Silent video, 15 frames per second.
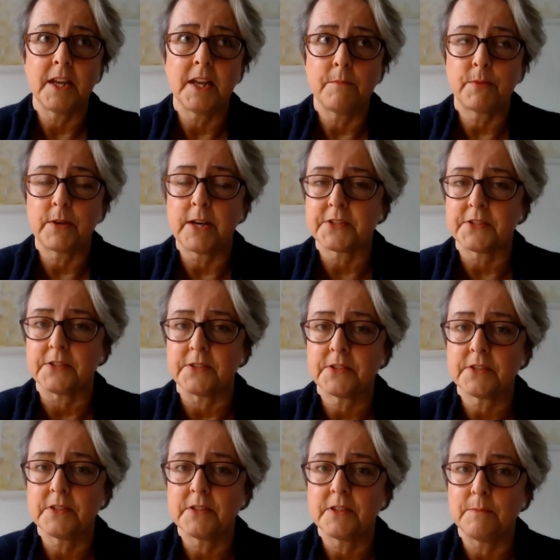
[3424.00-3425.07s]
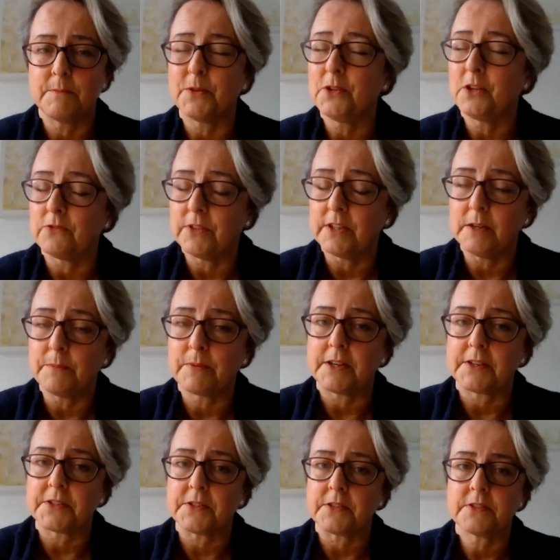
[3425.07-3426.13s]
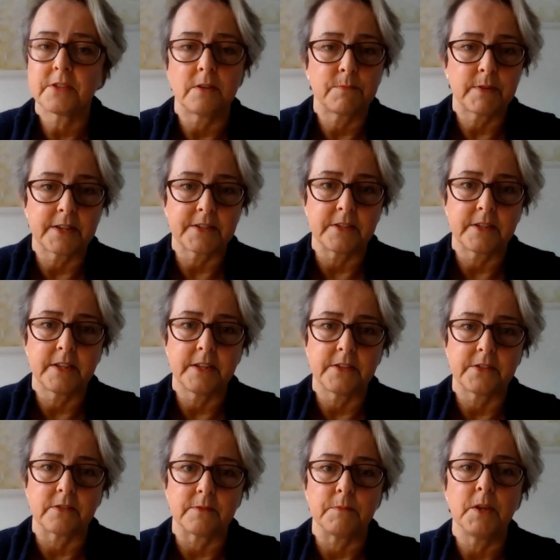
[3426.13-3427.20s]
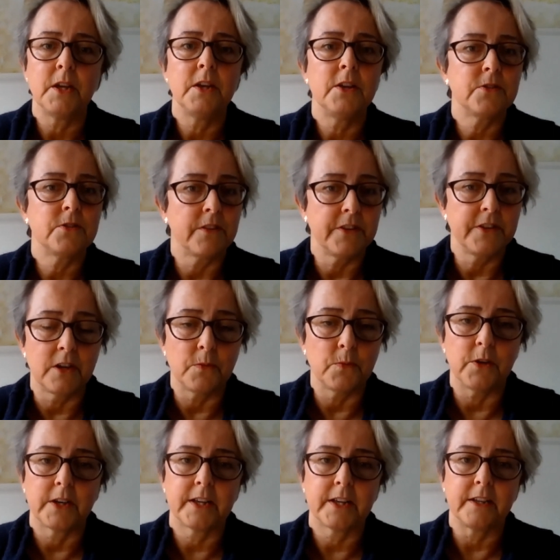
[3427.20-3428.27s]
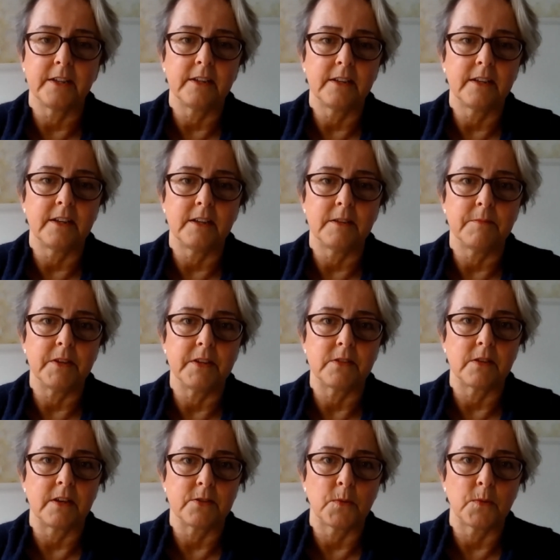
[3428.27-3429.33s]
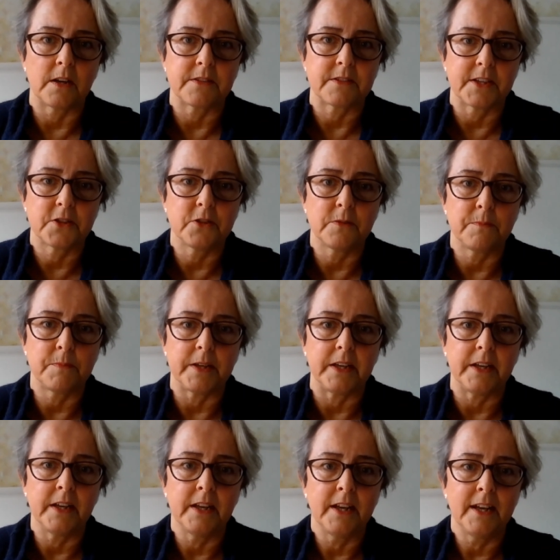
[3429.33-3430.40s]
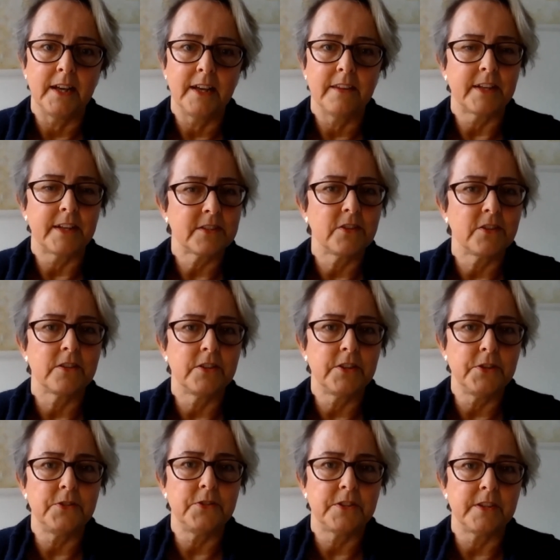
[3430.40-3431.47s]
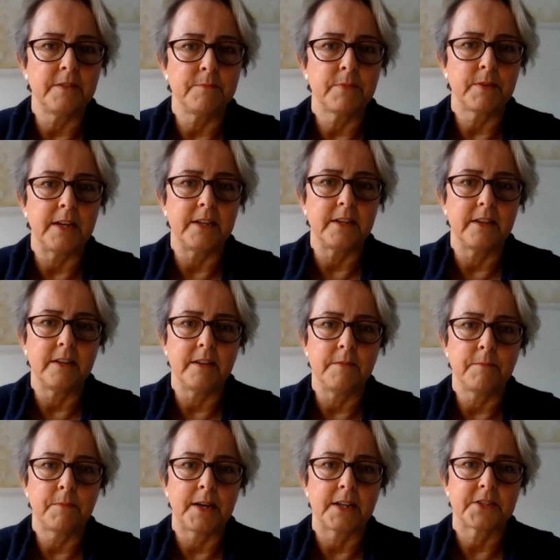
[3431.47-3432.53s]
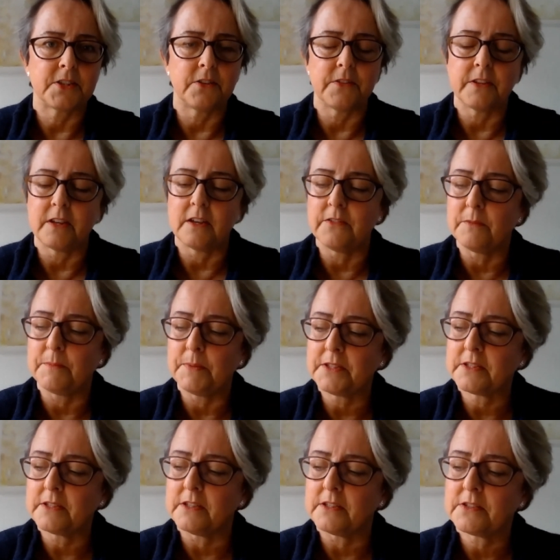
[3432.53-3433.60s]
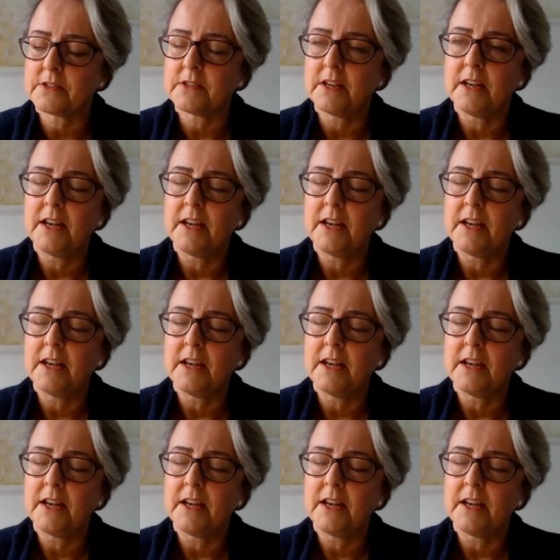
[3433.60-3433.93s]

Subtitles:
present but not really present, so presenteeism, so they're not working as well as they could be, that's got a huge impact on the business.